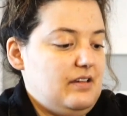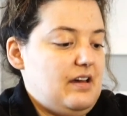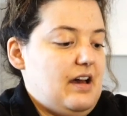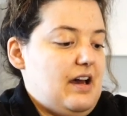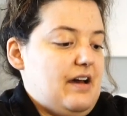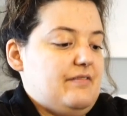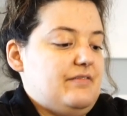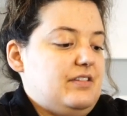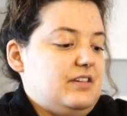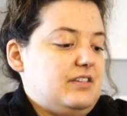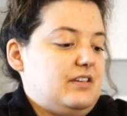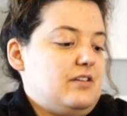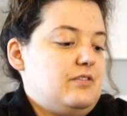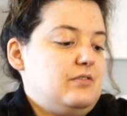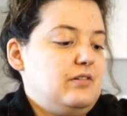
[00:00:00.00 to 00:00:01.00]
I have these
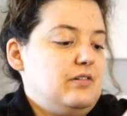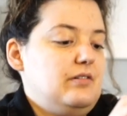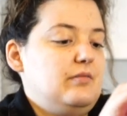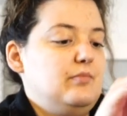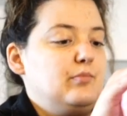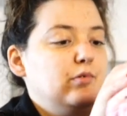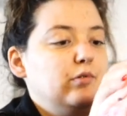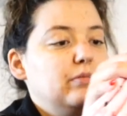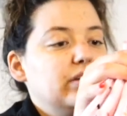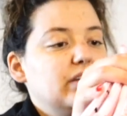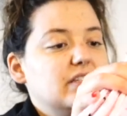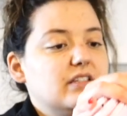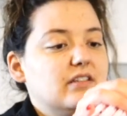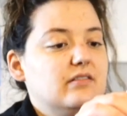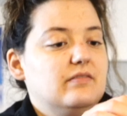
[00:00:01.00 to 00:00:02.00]
other
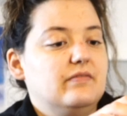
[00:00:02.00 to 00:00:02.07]
boobies.